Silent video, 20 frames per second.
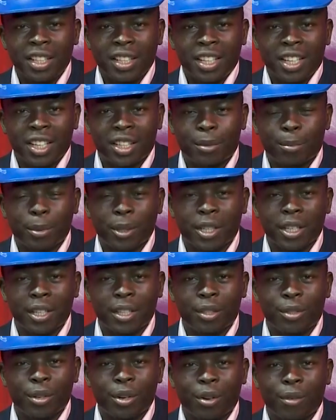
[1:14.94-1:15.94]

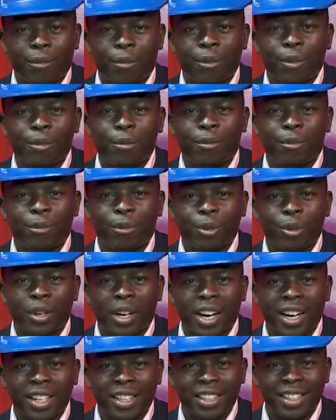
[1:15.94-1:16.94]
especially to our Form 4
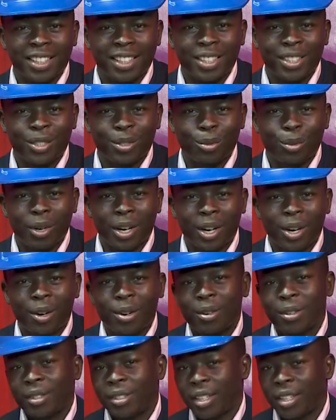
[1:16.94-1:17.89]
candidates who are